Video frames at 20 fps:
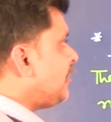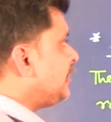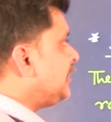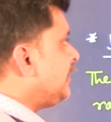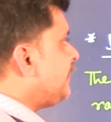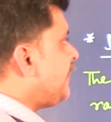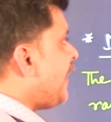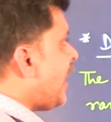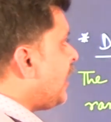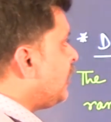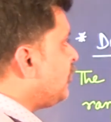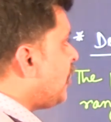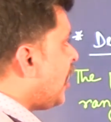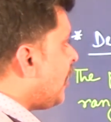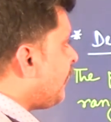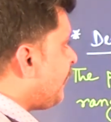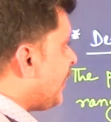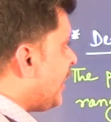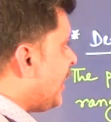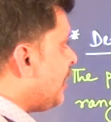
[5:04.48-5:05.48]
out the value
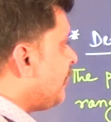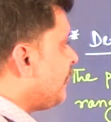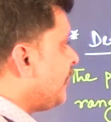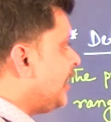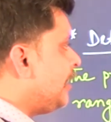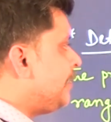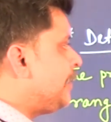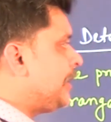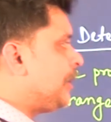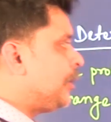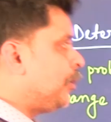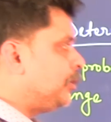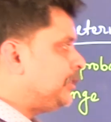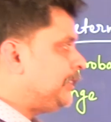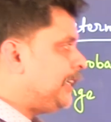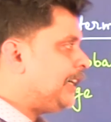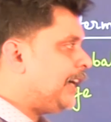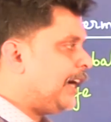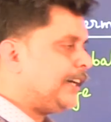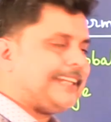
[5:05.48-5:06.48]
of A, we'll be
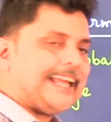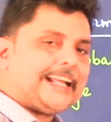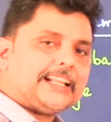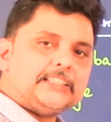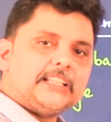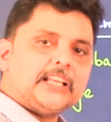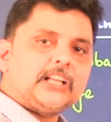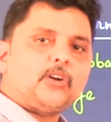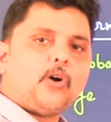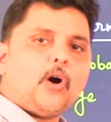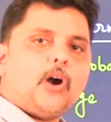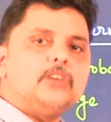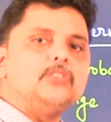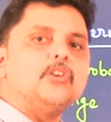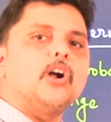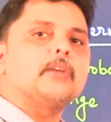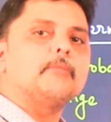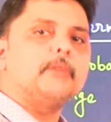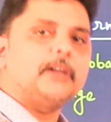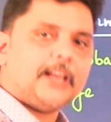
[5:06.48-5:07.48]
using a technique called
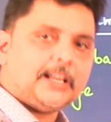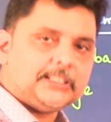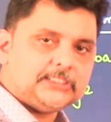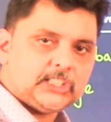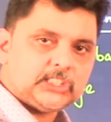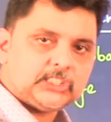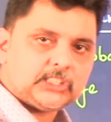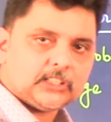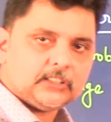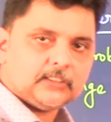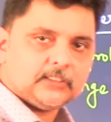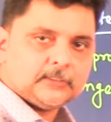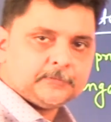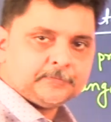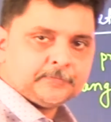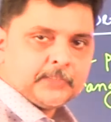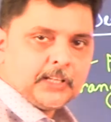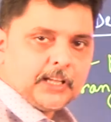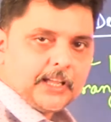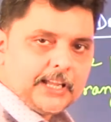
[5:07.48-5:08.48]
normalization.
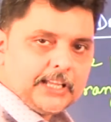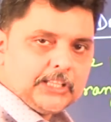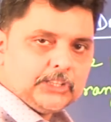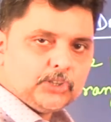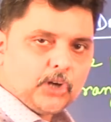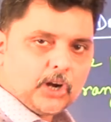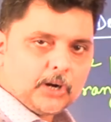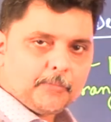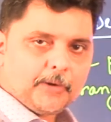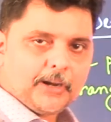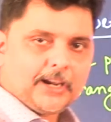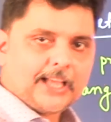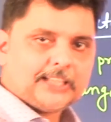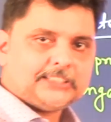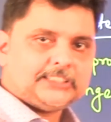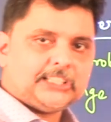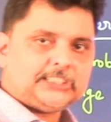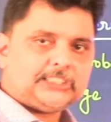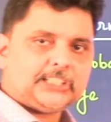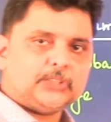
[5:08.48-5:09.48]
In
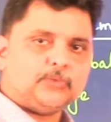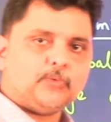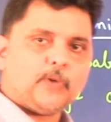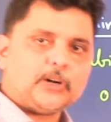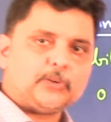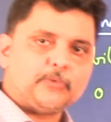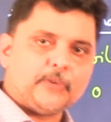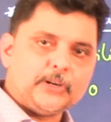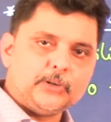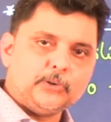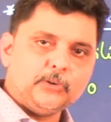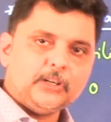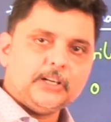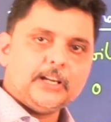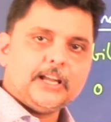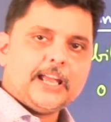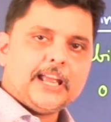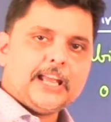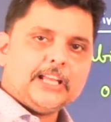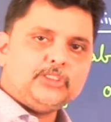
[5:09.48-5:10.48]
normalization, what we do?
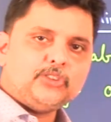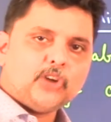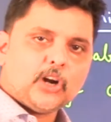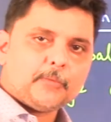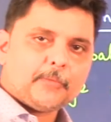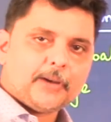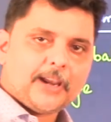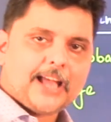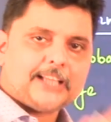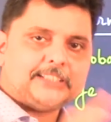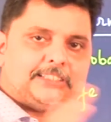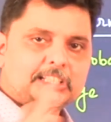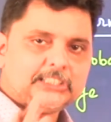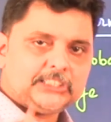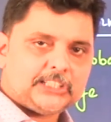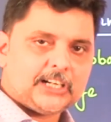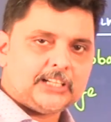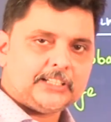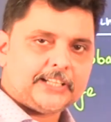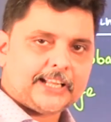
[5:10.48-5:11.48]
In
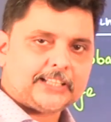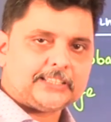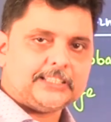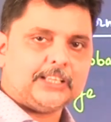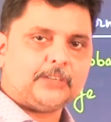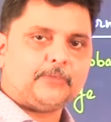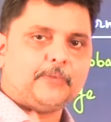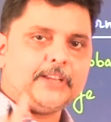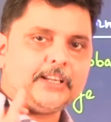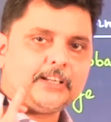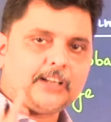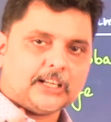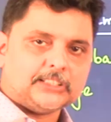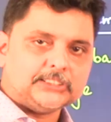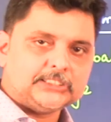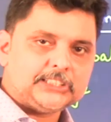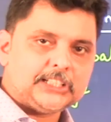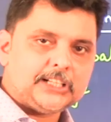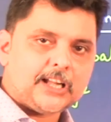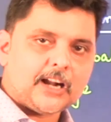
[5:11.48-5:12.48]
normalization technique, we
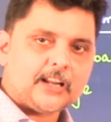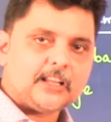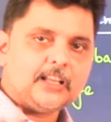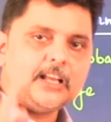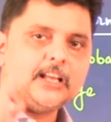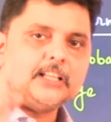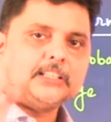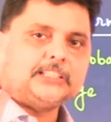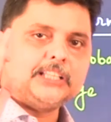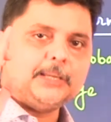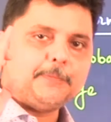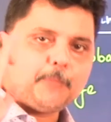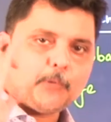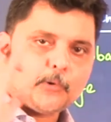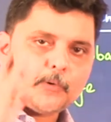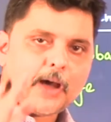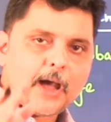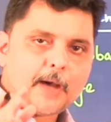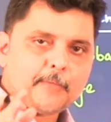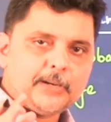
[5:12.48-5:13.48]
consider the
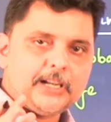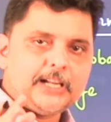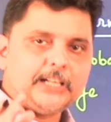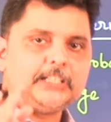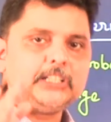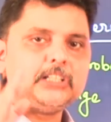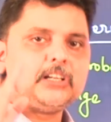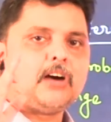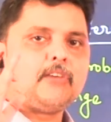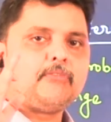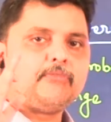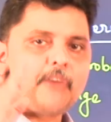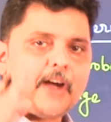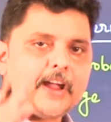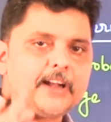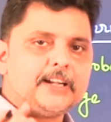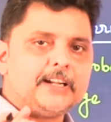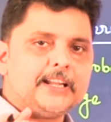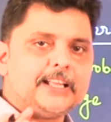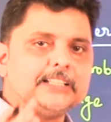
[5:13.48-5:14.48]
probability of
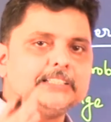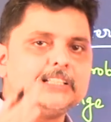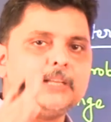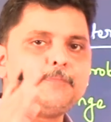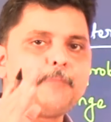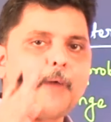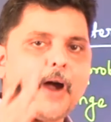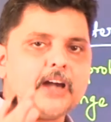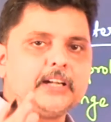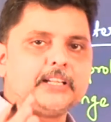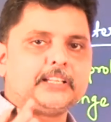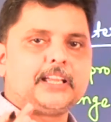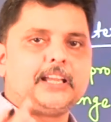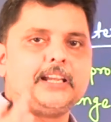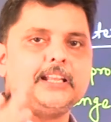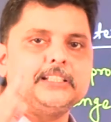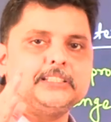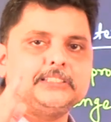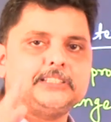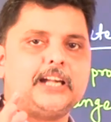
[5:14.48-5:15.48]
finding the
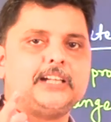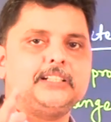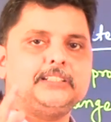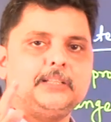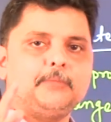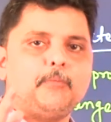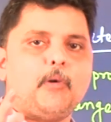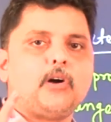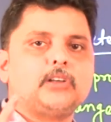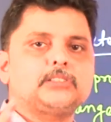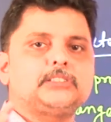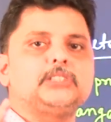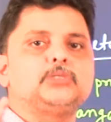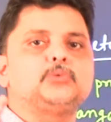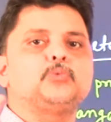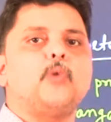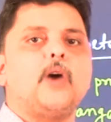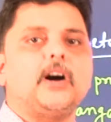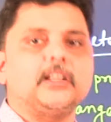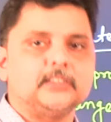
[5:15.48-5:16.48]
particle inside the box
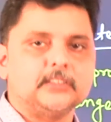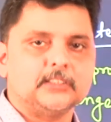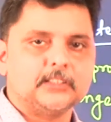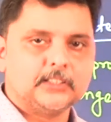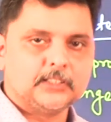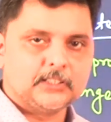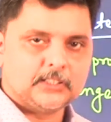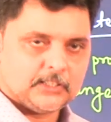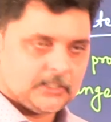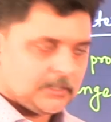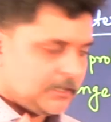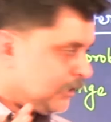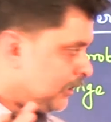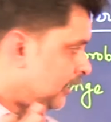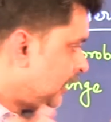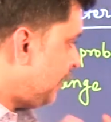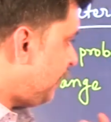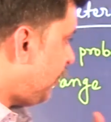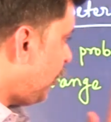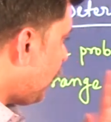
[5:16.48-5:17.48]
is
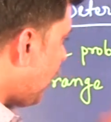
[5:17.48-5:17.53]
1. The